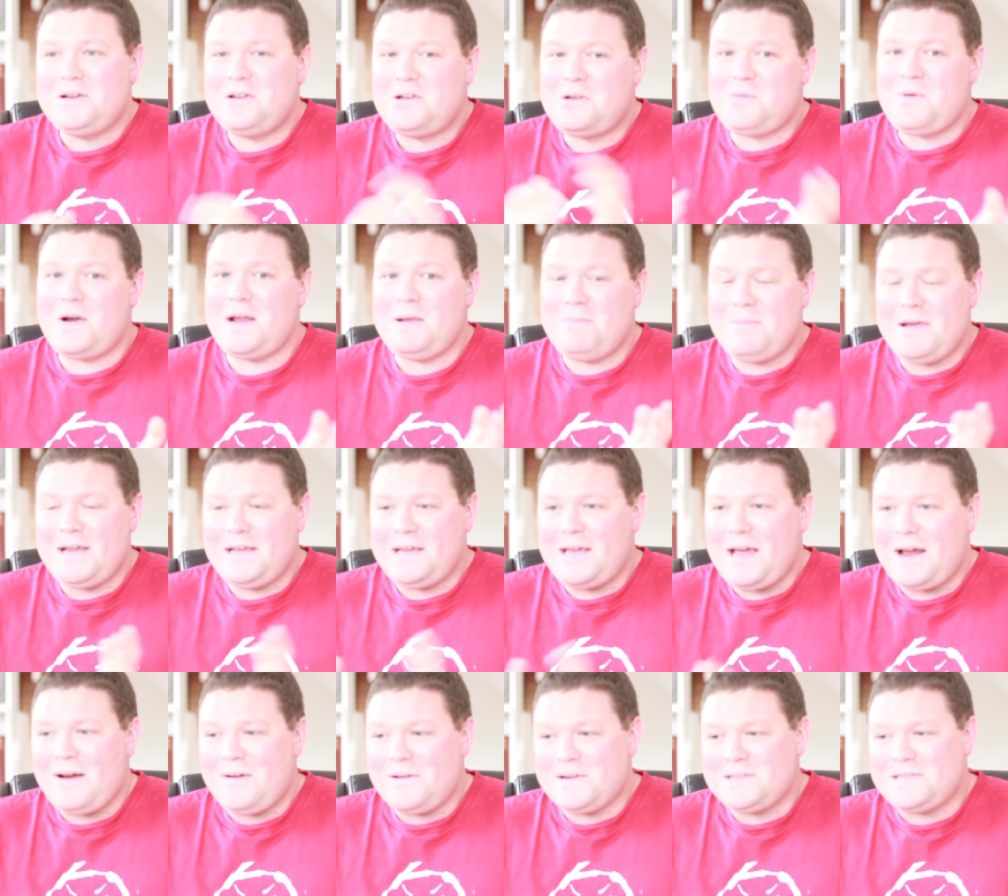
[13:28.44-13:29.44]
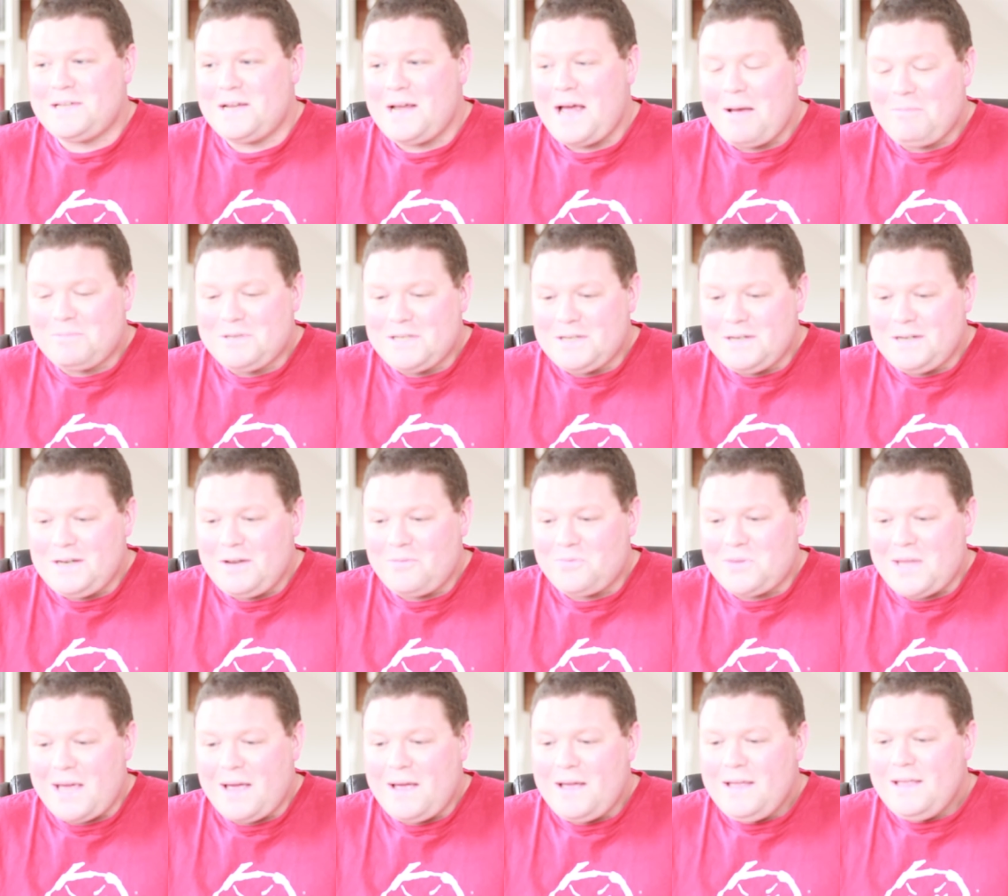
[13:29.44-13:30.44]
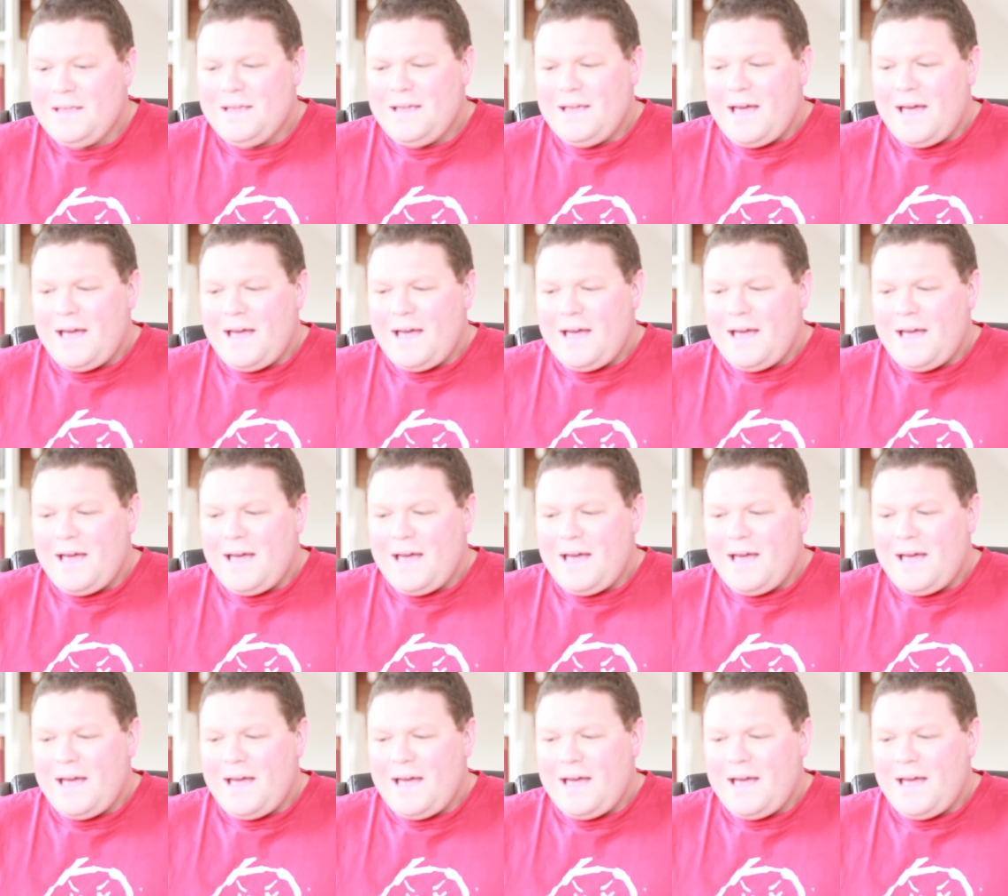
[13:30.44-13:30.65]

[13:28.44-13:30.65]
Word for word: great main character, absolutely loved that.